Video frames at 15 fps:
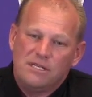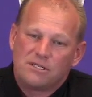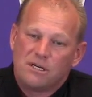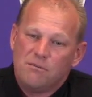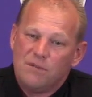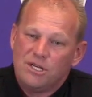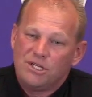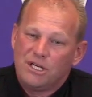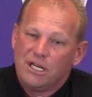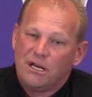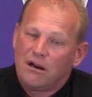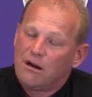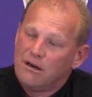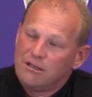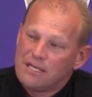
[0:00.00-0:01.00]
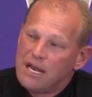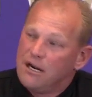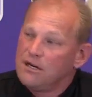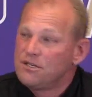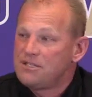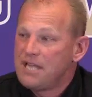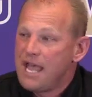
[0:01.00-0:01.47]
Eastern Michigan, our
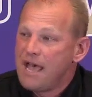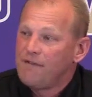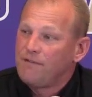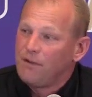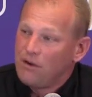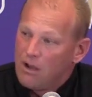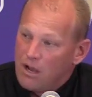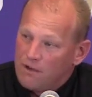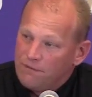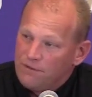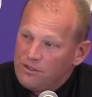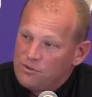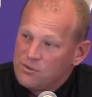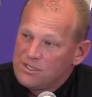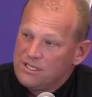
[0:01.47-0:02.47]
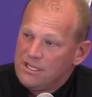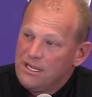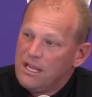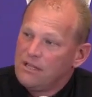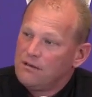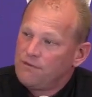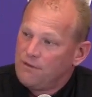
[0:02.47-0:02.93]
entire staff on offense was
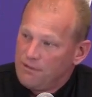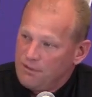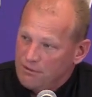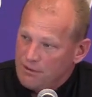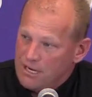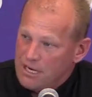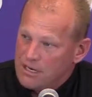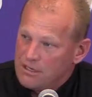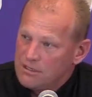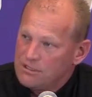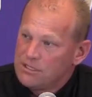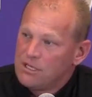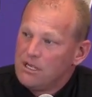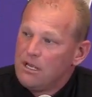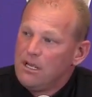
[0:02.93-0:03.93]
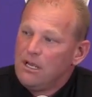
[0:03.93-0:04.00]
together for 3 years.